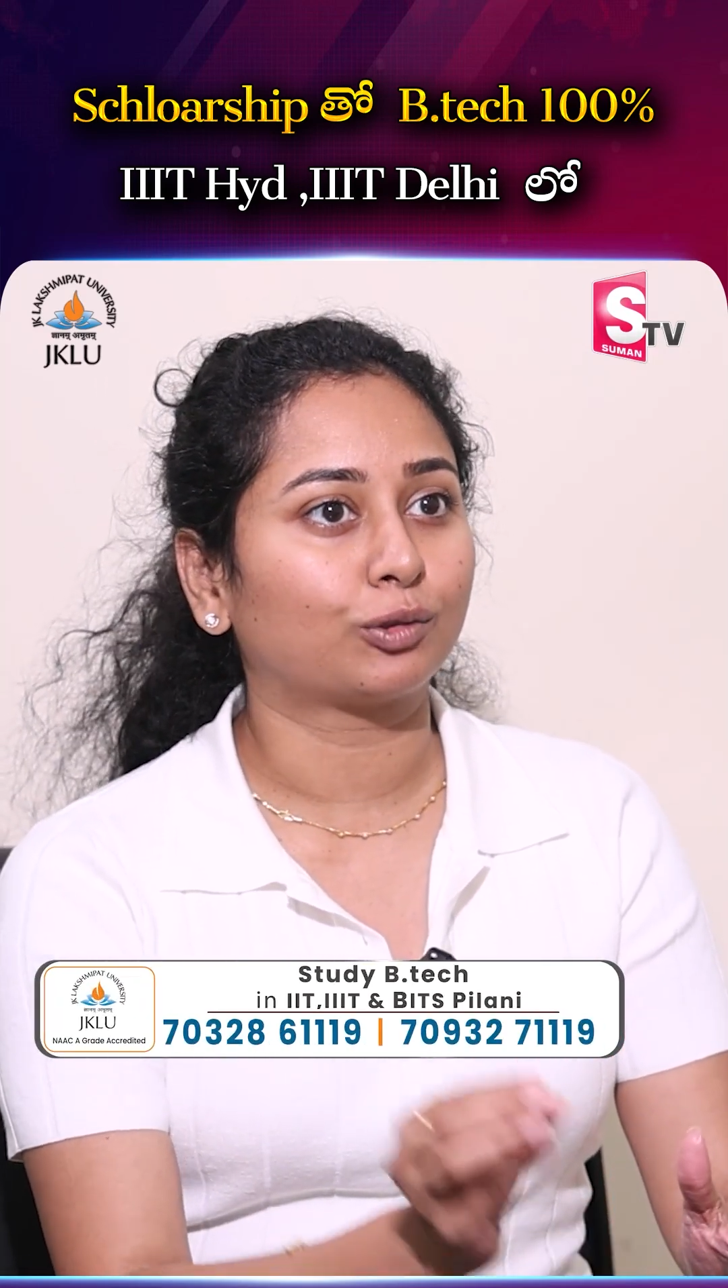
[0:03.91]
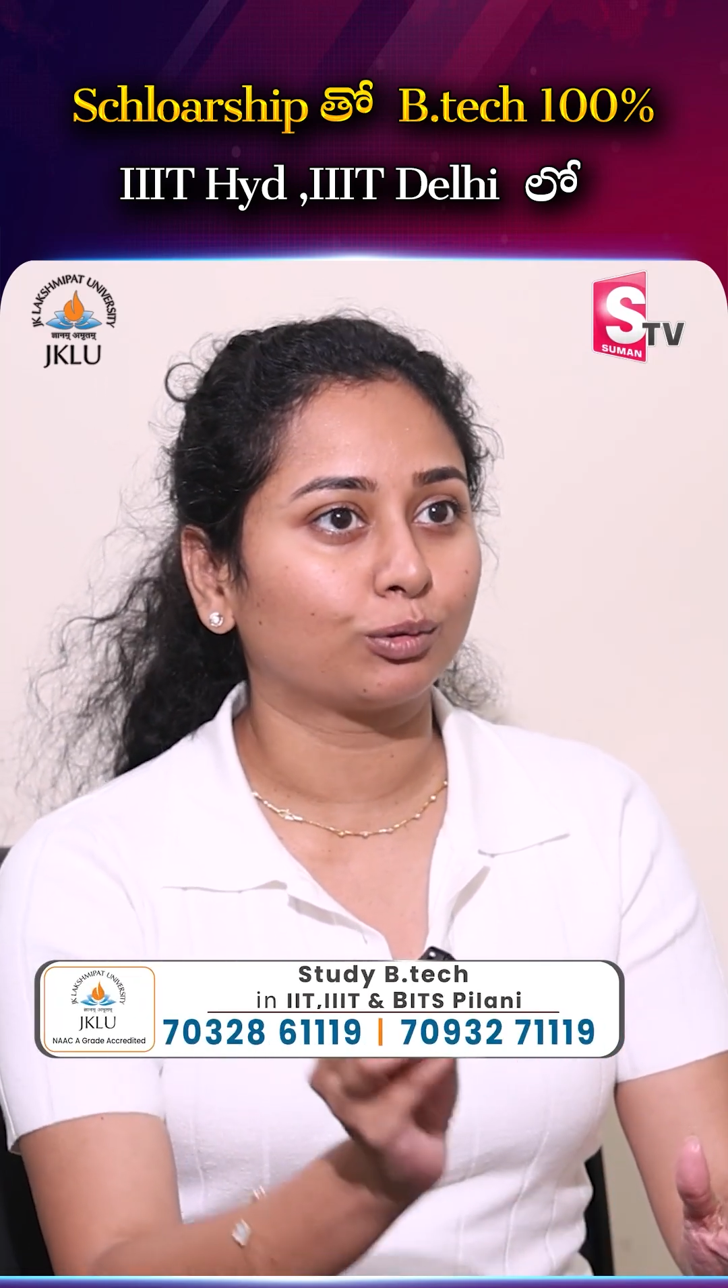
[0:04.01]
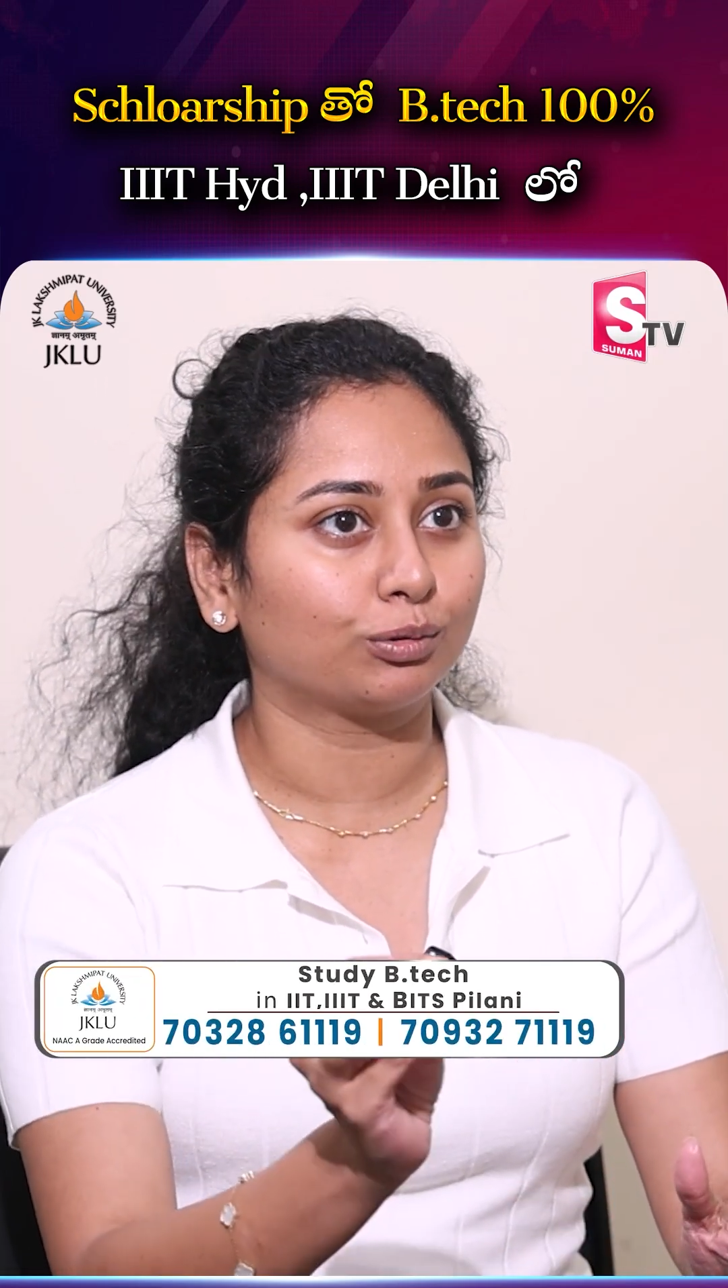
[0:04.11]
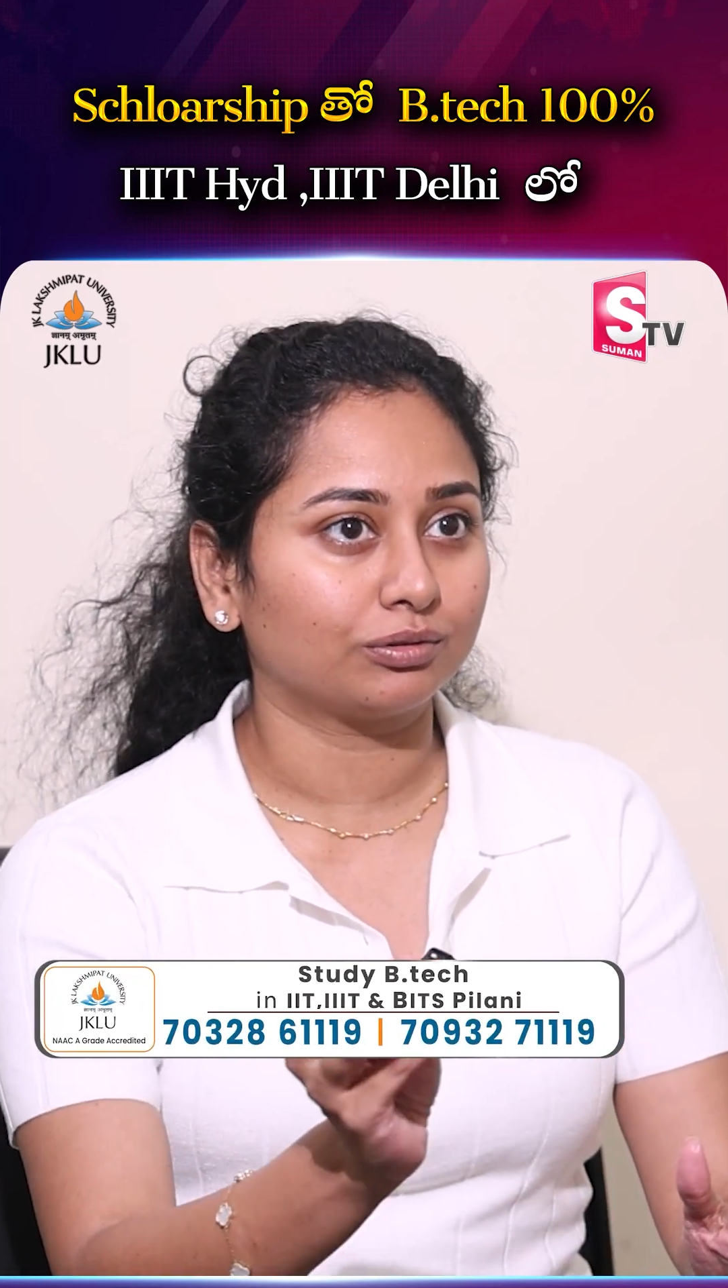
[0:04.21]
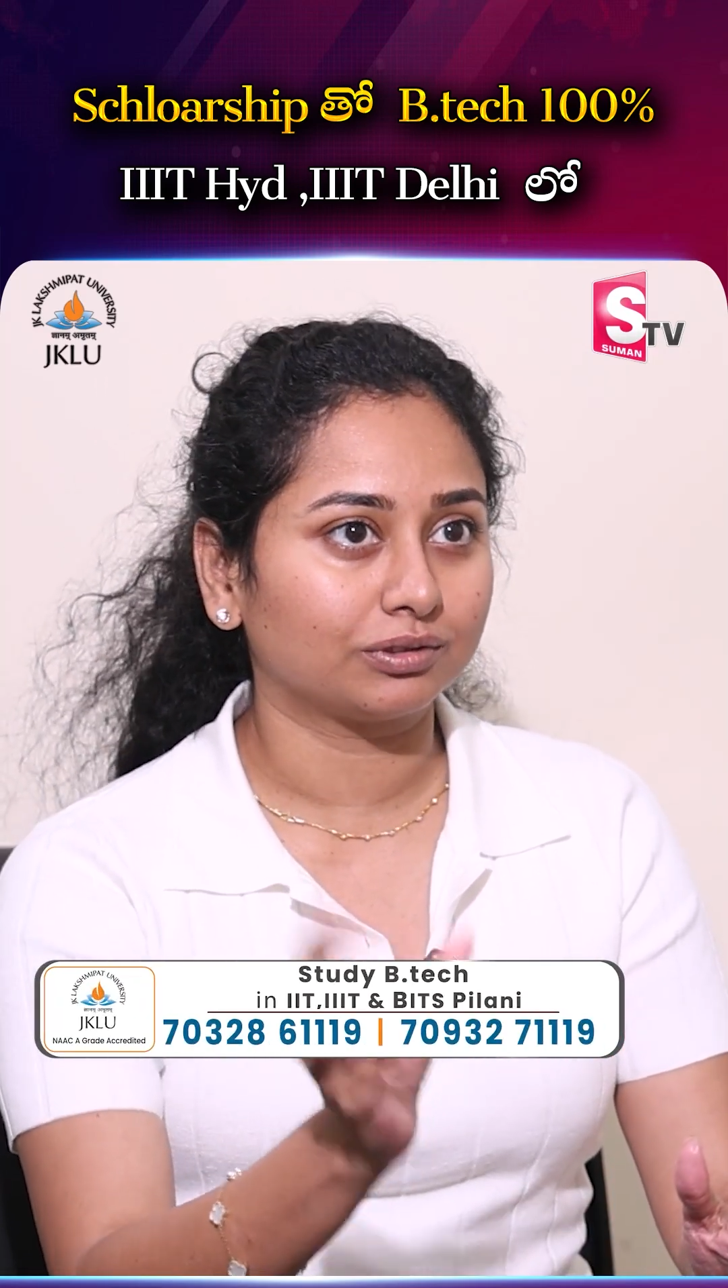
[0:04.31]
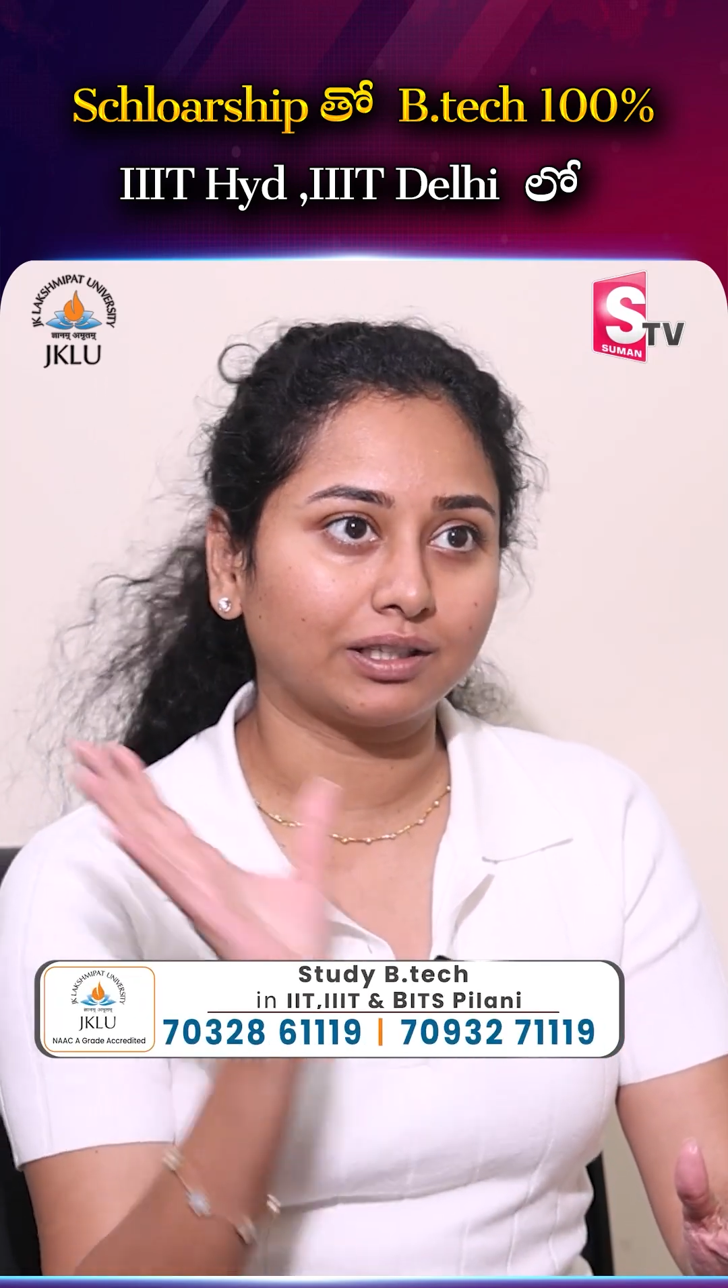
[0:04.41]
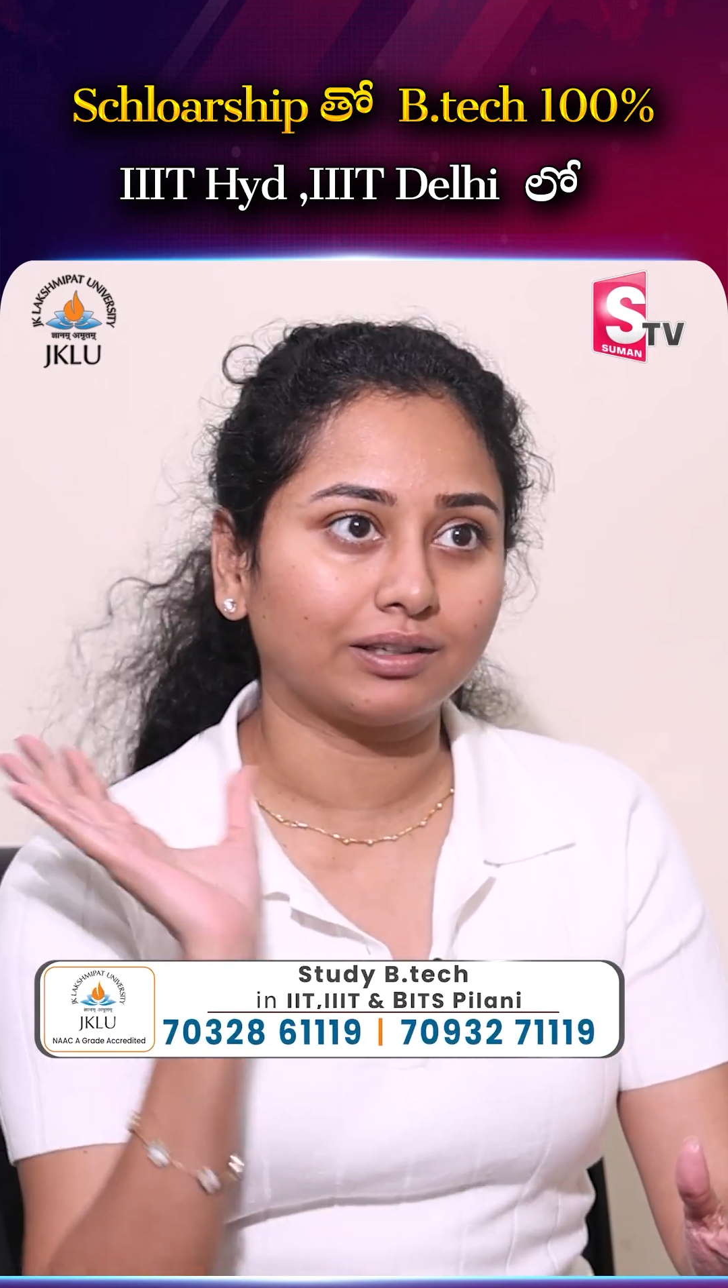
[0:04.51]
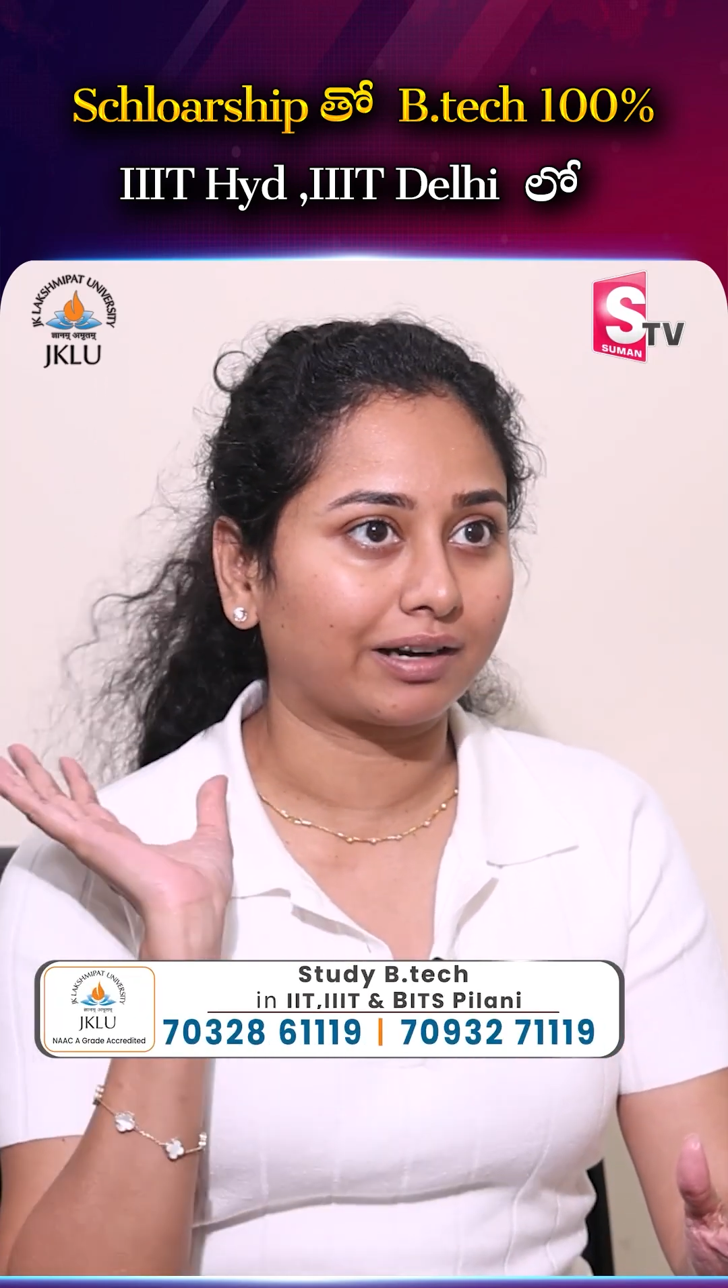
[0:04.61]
through the